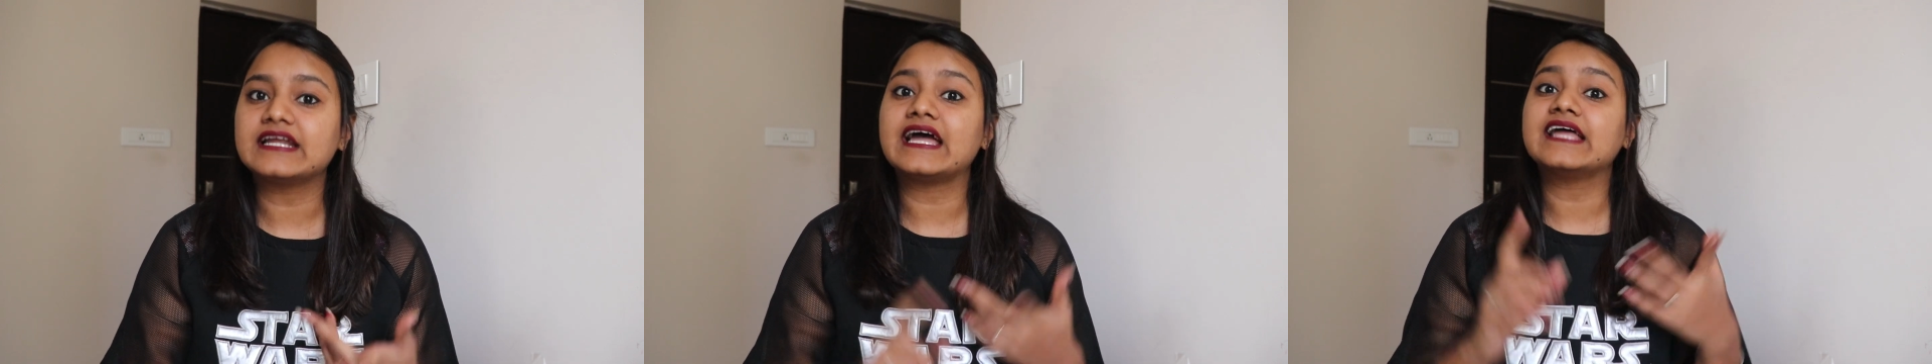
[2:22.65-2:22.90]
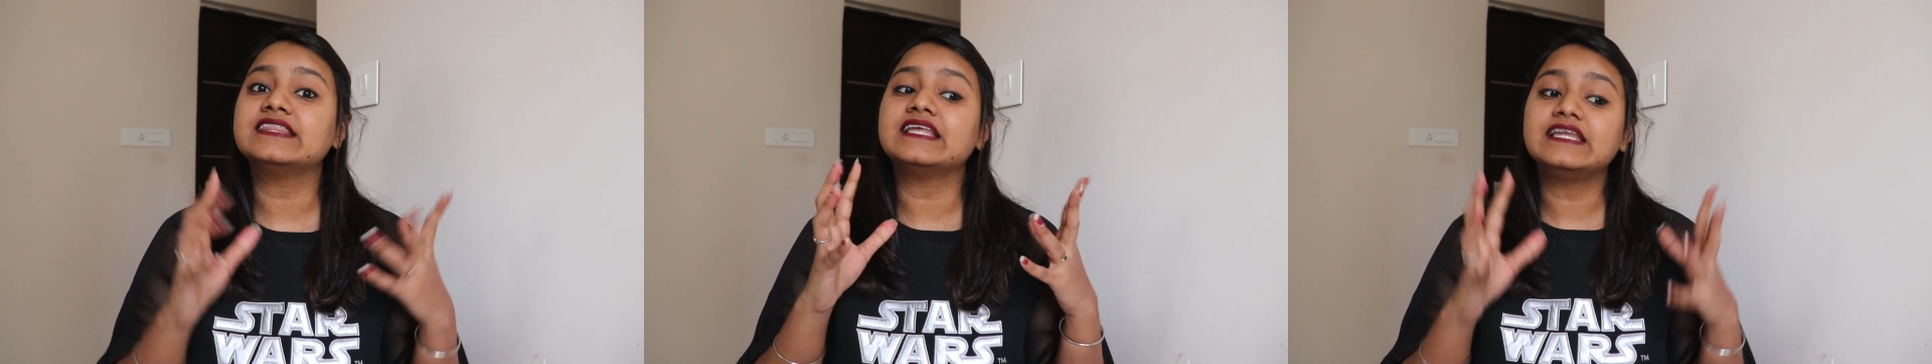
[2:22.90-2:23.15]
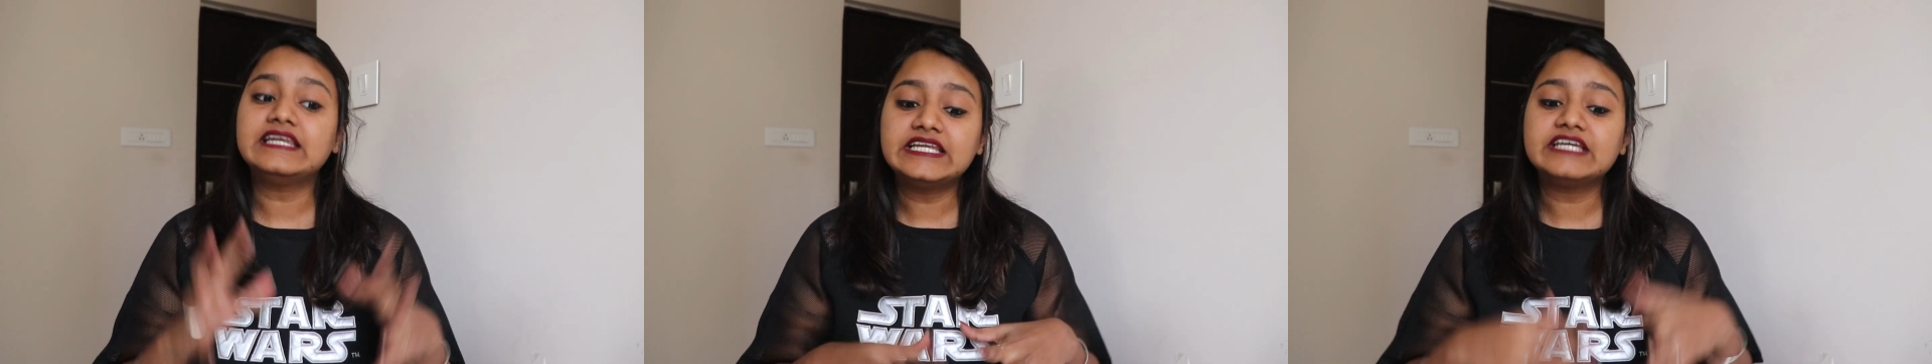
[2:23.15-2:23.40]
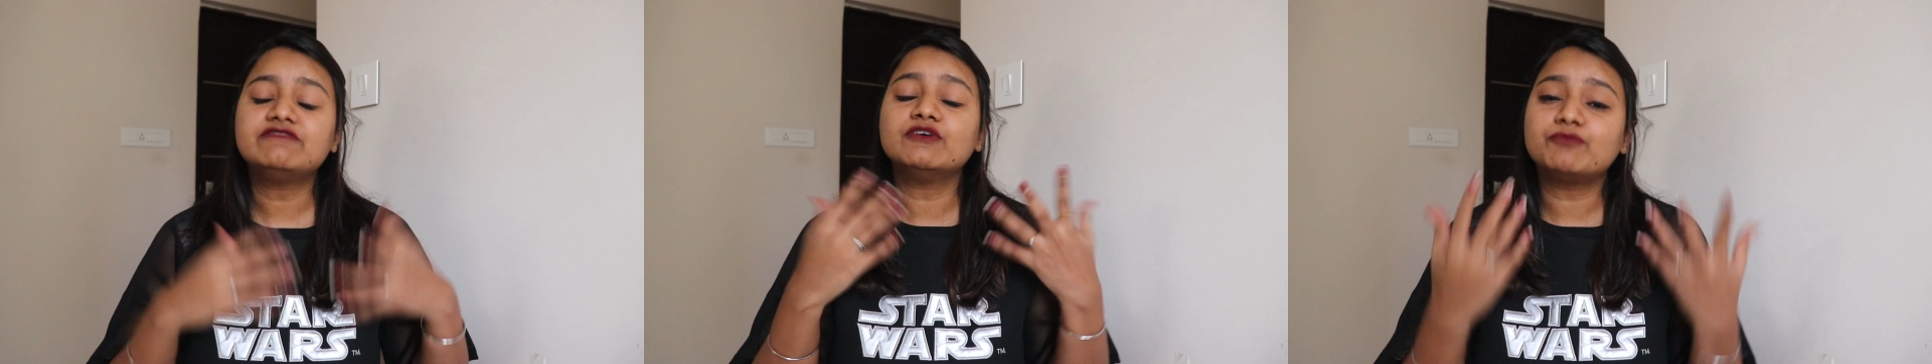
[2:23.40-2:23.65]
and then
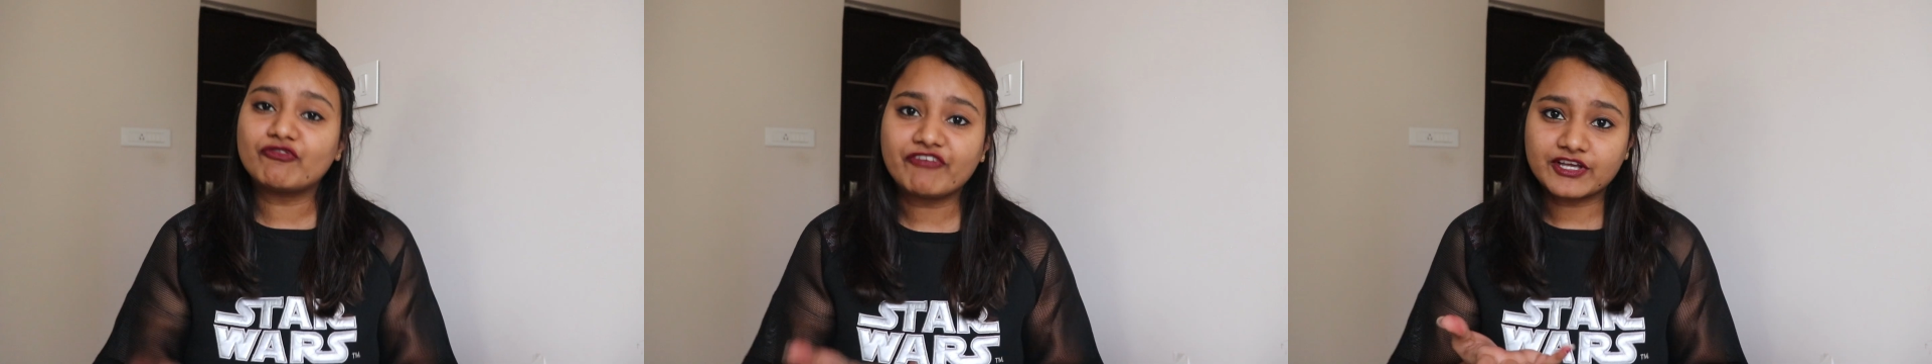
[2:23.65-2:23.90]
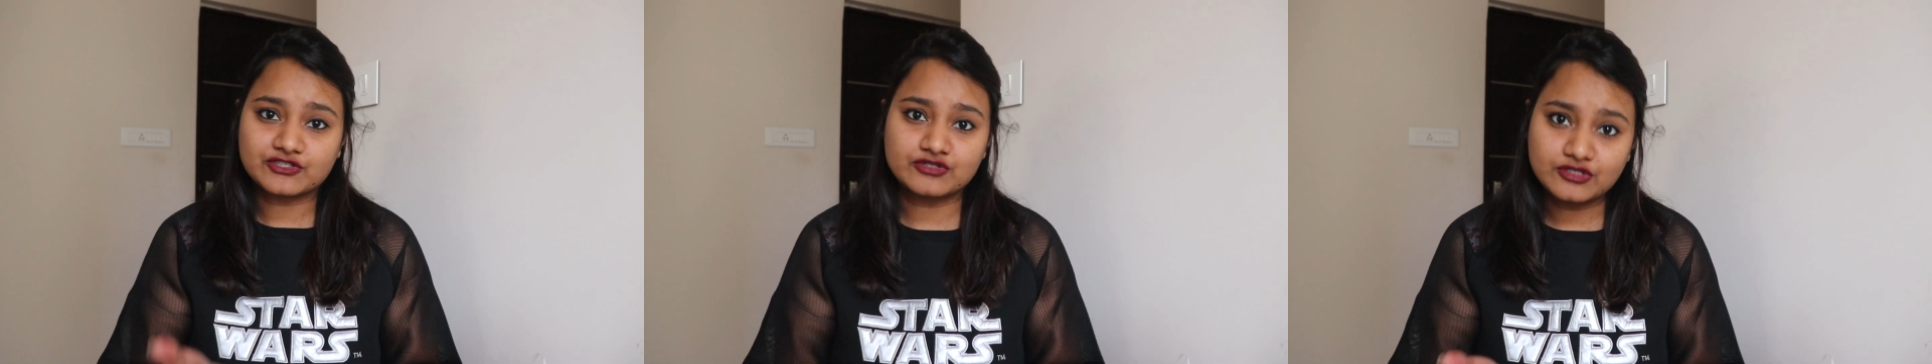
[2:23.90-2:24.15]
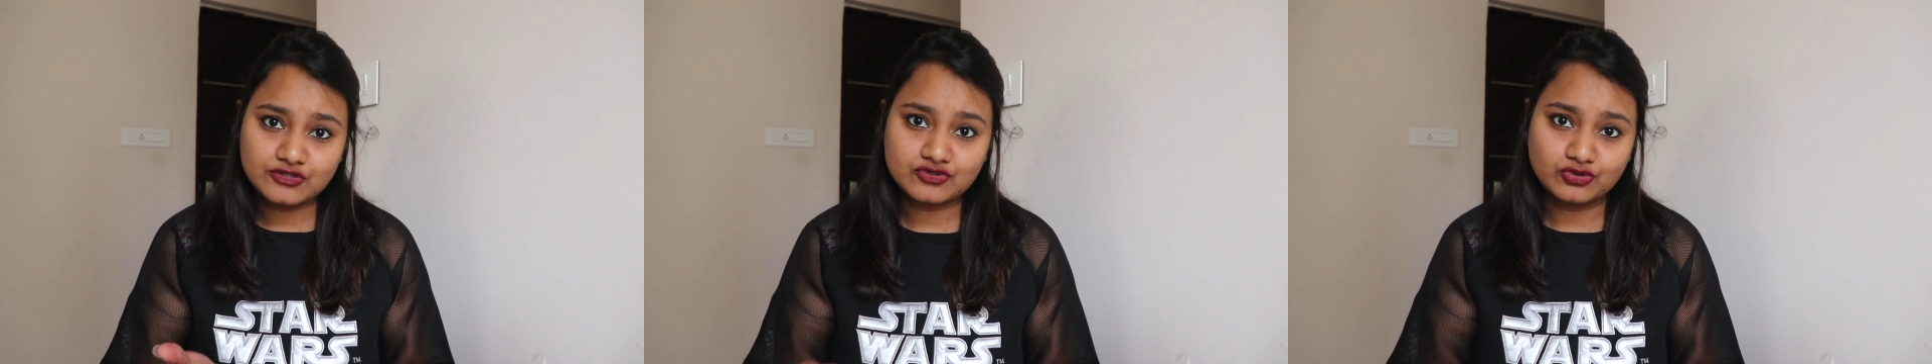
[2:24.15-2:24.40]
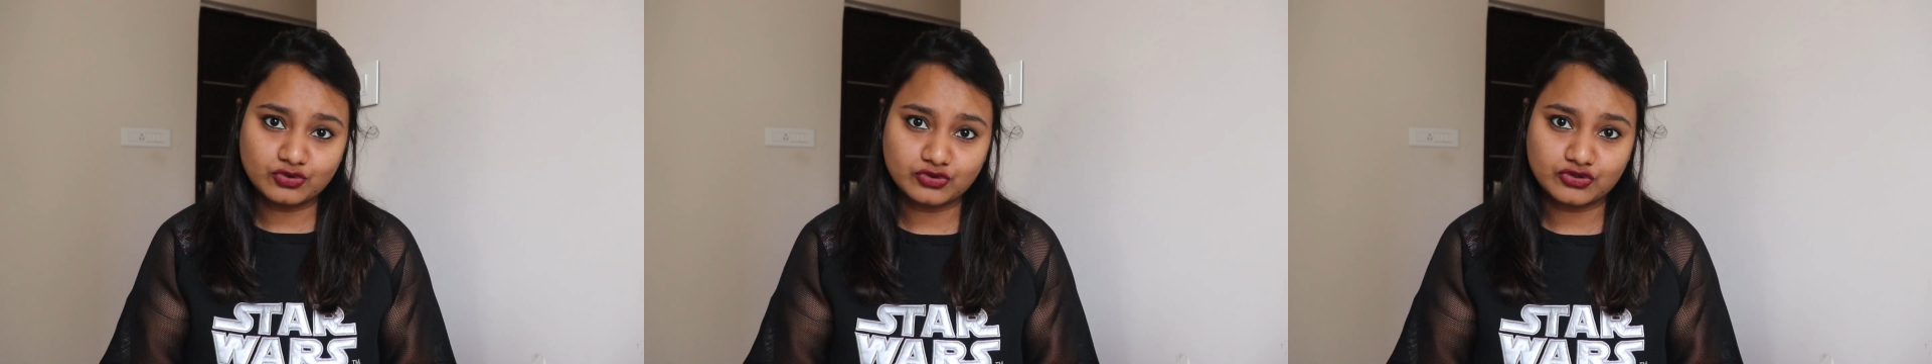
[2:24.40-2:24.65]
leave the professionals
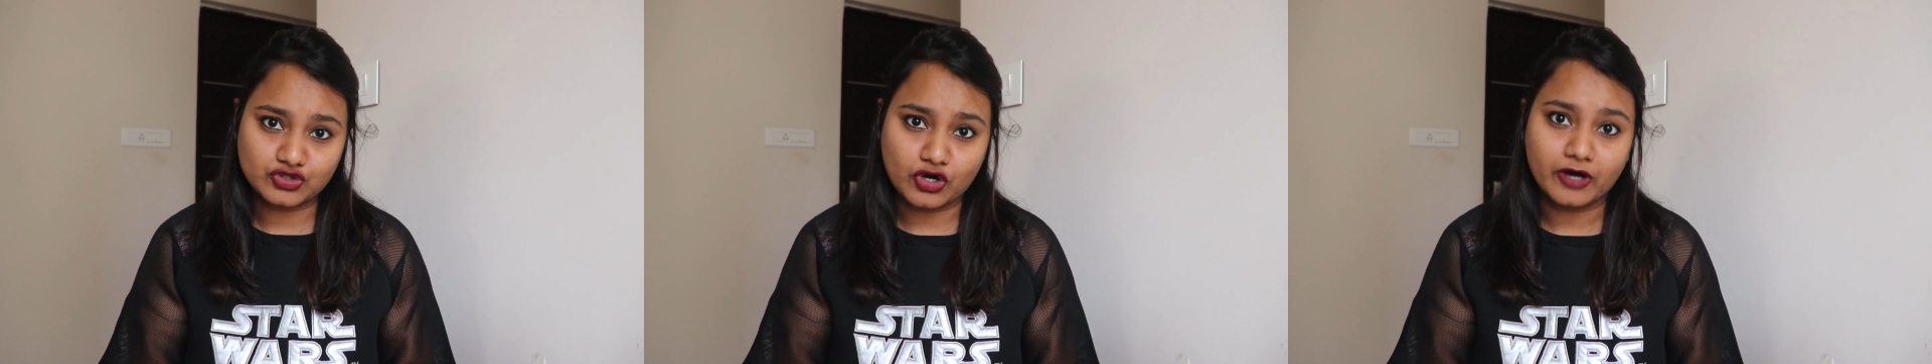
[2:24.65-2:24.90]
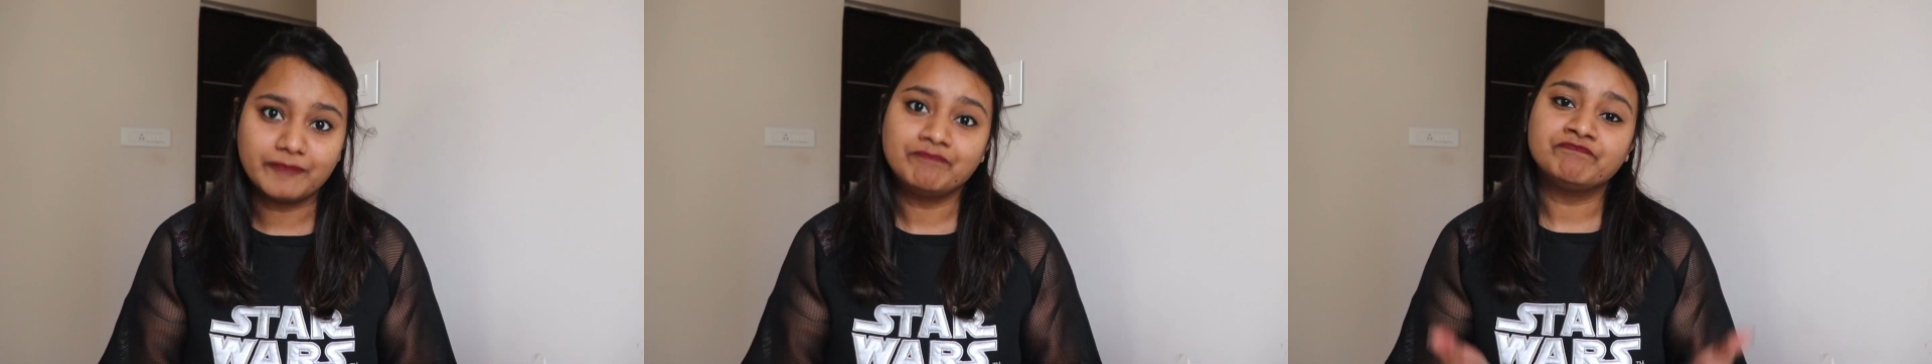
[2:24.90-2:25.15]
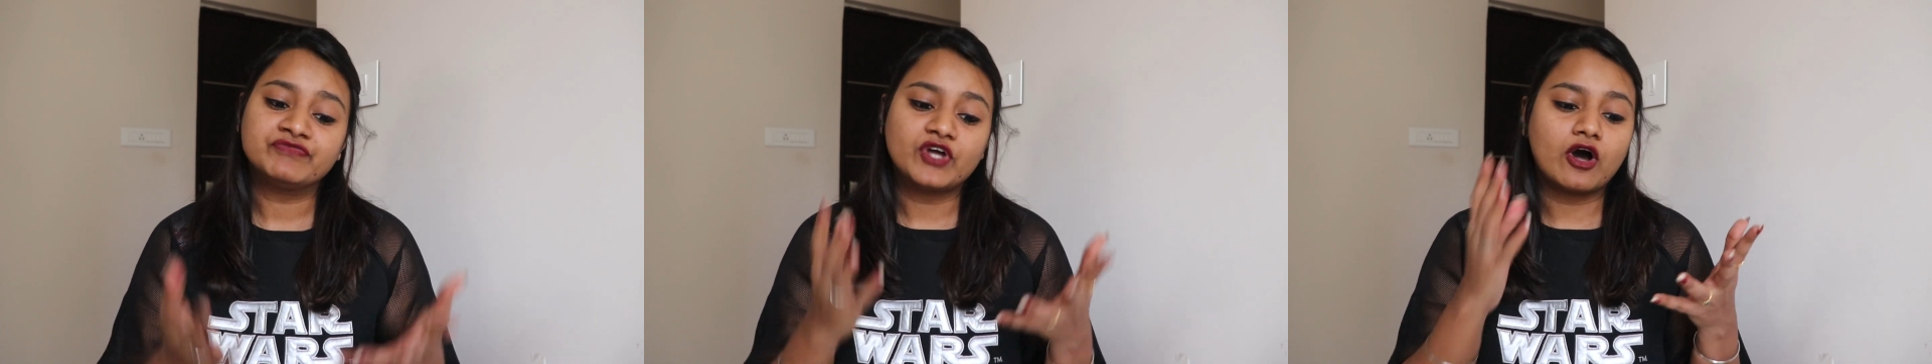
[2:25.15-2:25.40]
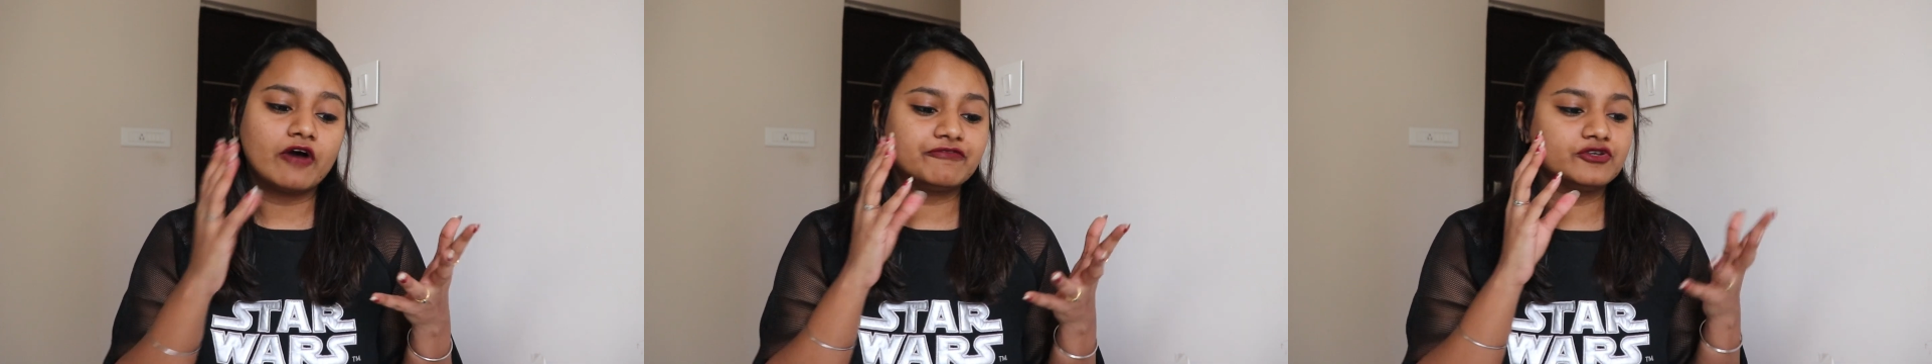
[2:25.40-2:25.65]
to do the job
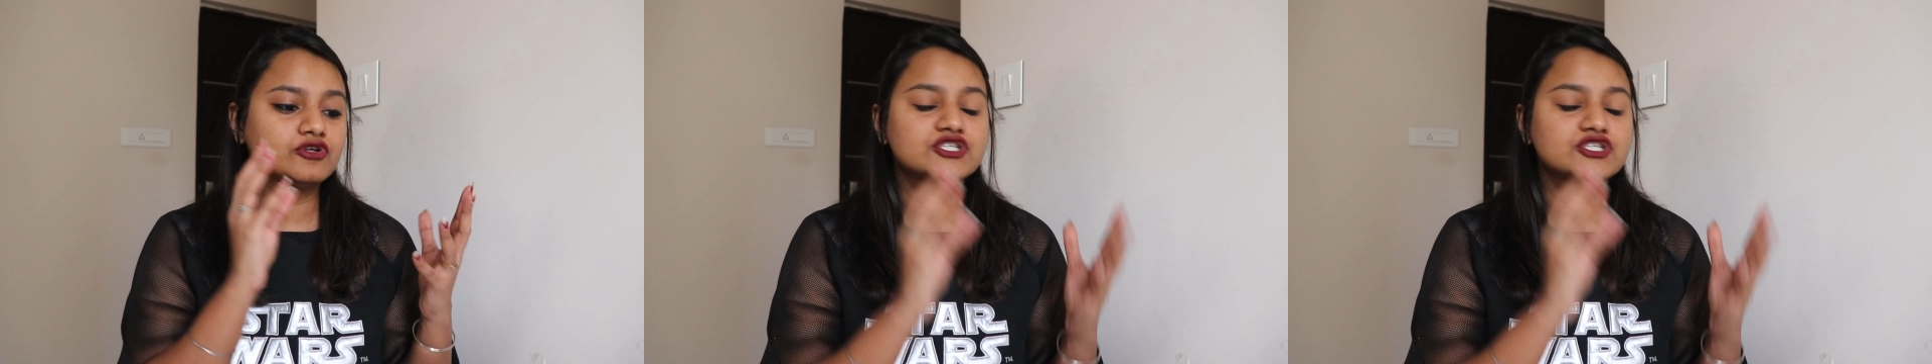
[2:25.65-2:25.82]
of